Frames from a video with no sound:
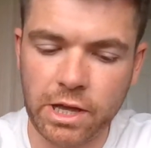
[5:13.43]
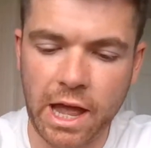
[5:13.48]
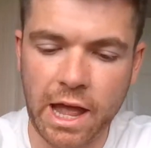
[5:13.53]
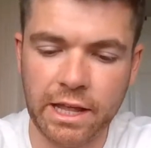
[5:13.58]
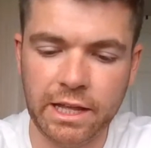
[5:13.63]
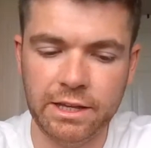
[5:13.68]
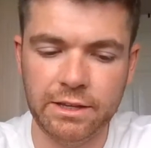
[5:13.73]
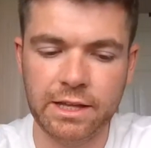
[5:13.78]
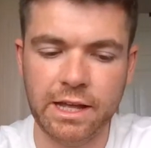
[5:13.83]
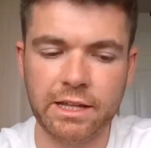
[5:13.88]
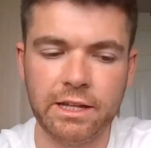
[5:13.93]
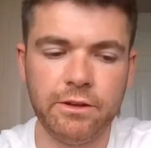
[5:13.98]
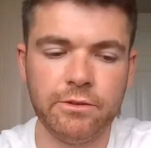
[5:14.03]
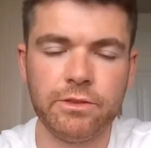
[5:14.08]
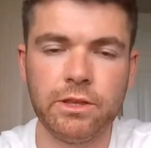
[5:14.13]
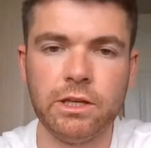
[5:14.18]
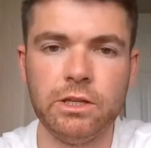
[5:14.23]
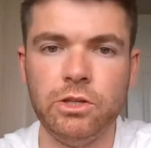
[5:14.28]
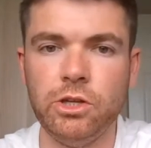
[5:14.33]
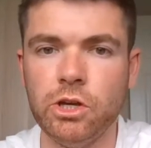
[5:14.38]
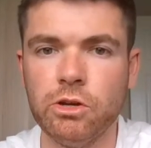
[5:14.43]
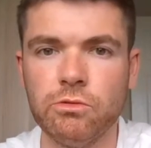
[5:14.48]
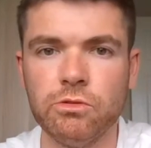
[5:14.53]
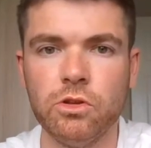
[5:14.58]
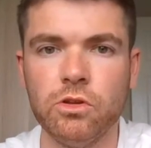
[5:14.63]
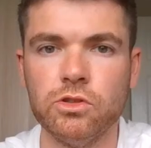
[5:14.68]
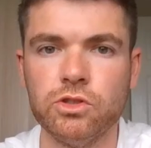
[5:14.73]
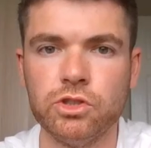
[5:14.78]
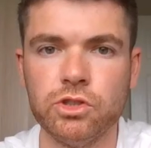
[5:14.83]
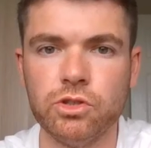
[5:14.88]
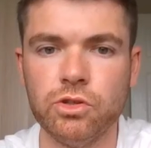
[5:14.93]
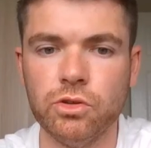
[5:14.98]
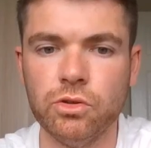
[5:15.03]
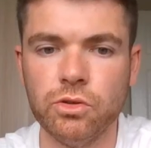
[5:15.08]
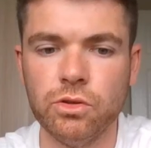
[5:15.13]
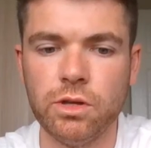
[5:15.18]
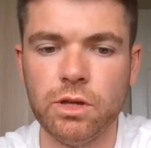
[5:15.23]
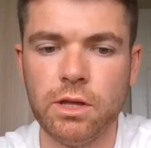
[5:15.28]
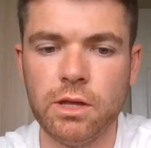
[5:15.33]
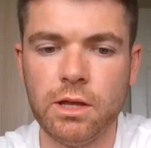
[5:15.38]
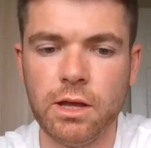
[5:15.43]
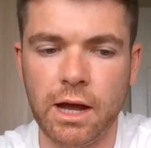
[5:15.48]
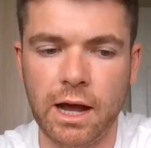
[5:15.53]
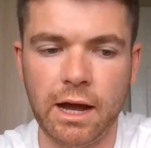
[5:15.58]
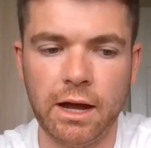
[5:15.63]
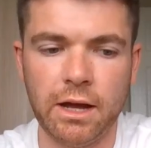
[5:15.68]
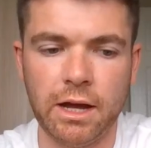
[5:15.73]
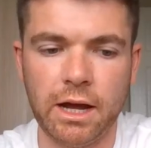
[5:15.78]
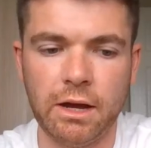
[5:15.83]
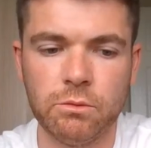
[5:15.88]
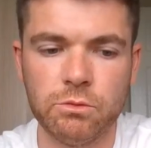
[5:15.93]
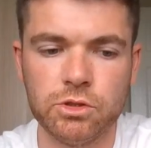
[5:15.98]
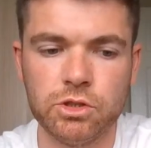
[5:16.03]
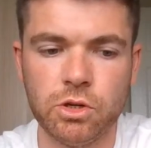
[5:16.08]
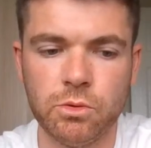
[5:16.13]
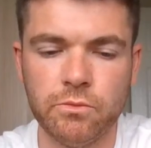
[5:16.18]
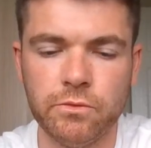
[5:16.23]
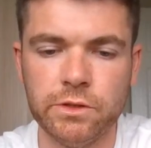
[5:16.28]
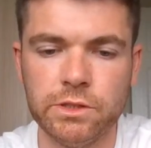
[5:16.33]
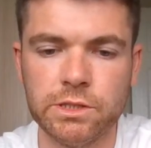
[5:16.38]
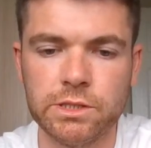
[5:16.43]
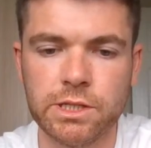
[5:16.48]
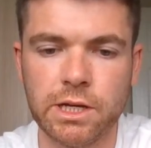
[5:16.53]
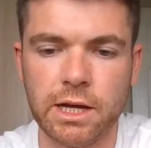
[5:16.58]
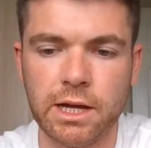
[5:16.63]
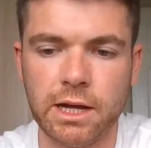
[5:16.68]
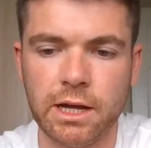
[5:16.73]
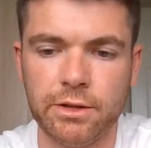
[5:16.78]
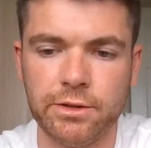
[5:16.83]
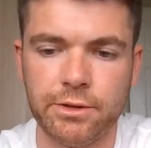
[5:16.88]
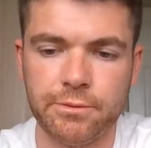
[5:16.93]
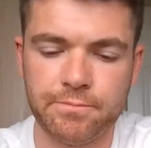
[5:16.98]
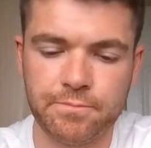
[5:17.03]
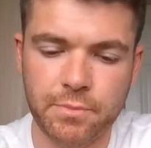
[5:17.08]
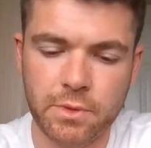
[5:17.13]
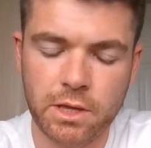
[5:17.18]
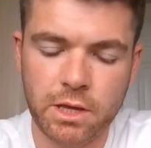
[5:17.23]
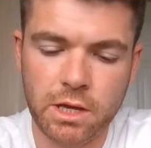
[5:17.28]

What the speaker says: Anything neurological, I was convinced that I had it.